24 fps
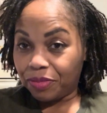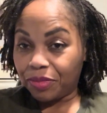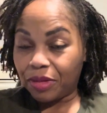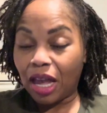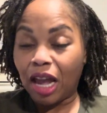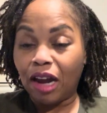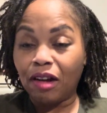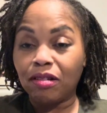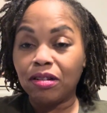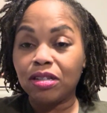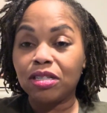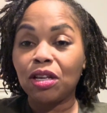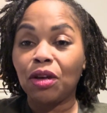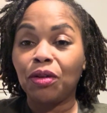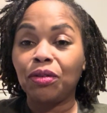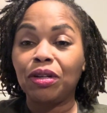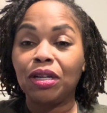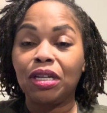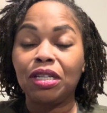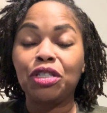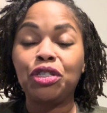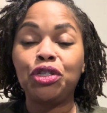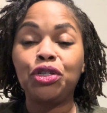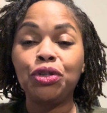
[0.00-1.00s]

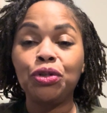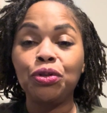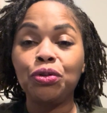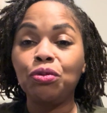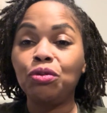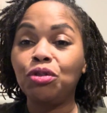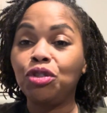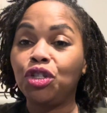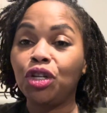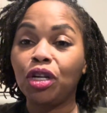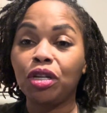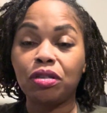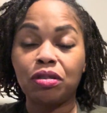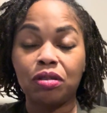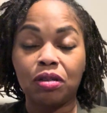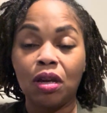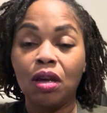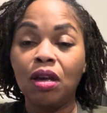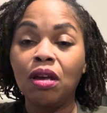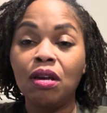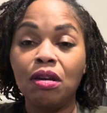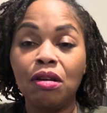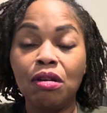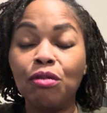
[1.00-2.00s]
Arizona to just
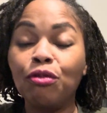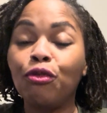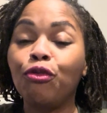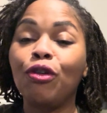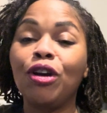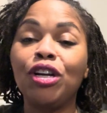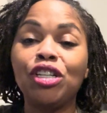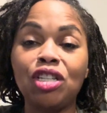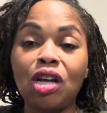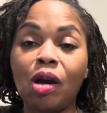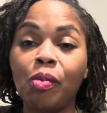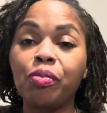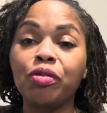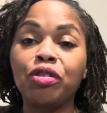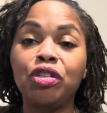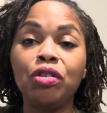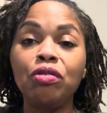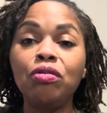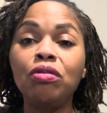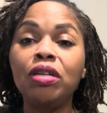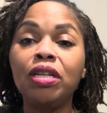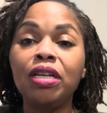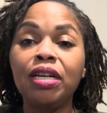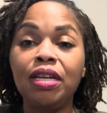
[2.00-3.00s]
fresh
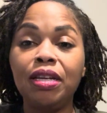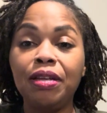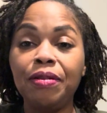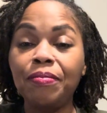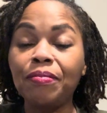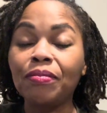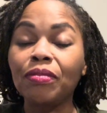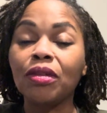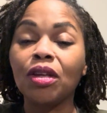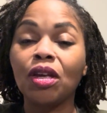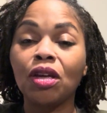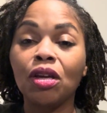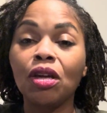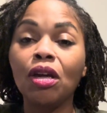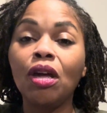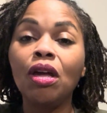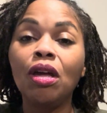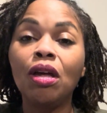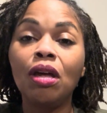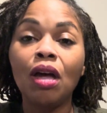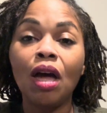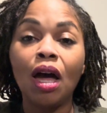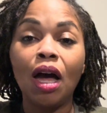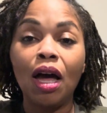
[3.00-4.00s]
opportunity,
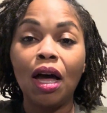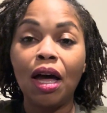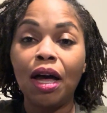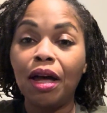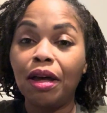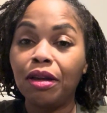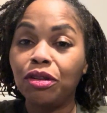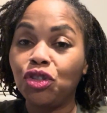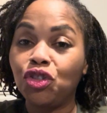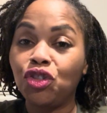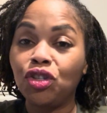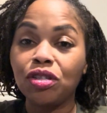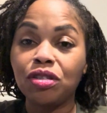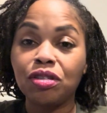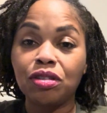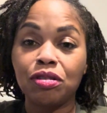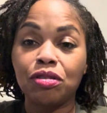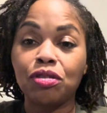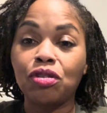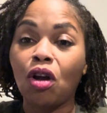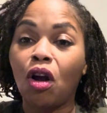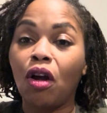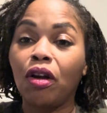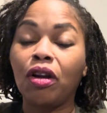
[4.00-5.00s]
just to
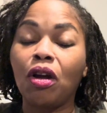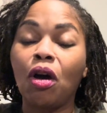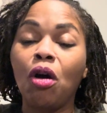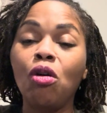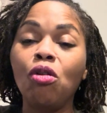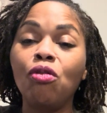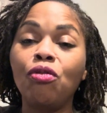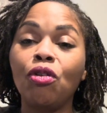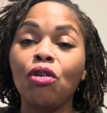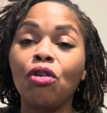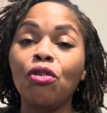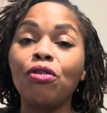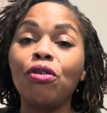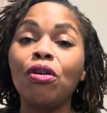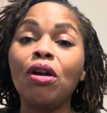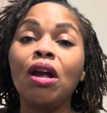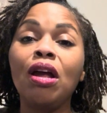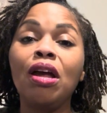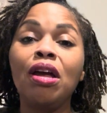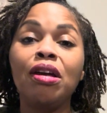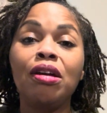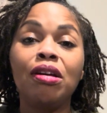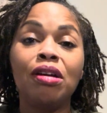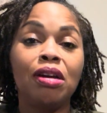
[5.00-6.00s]
start over,
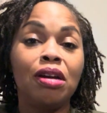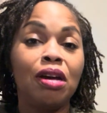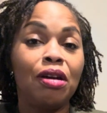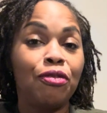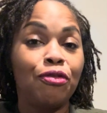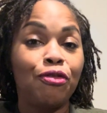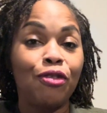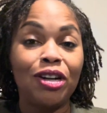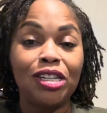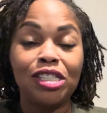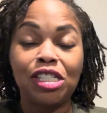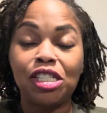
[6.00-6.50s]
fresh